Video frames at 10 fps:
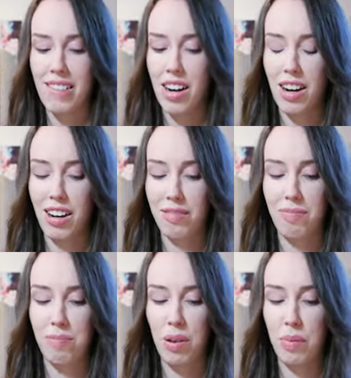I
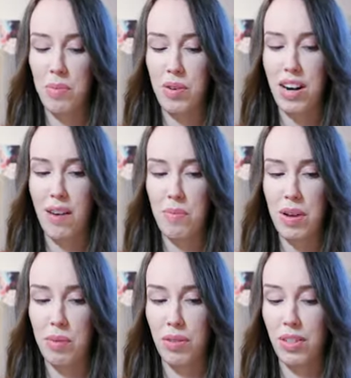probably would never be
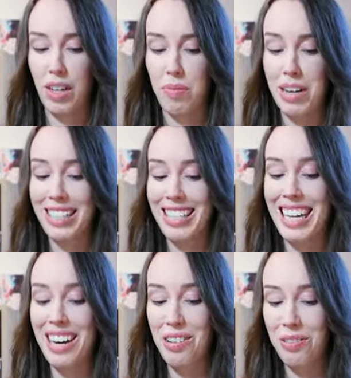able to forgive
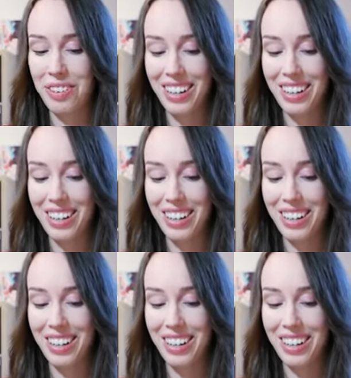myself.